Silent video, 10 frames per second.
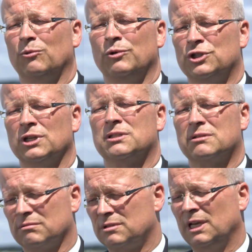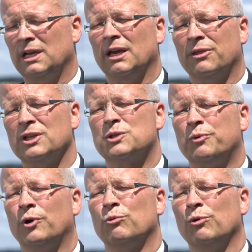We just say at this
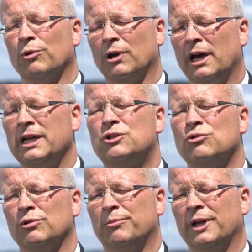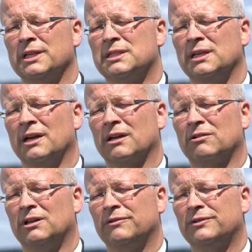point we would like to replace the
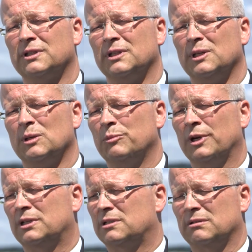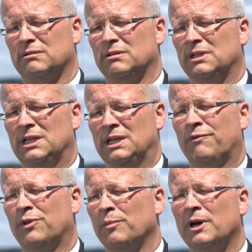aircraft, but
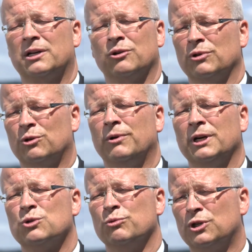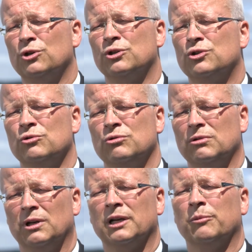if the market requires, we could do
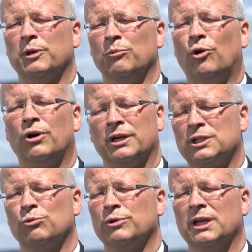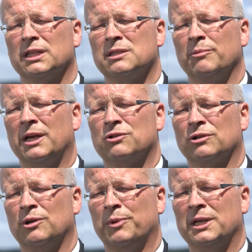a little bit more until we get some
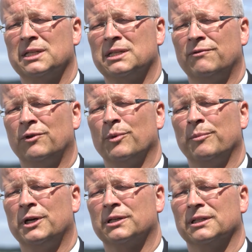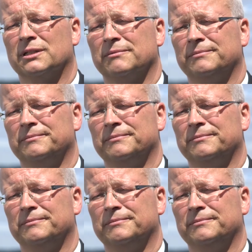extra capacity from the market.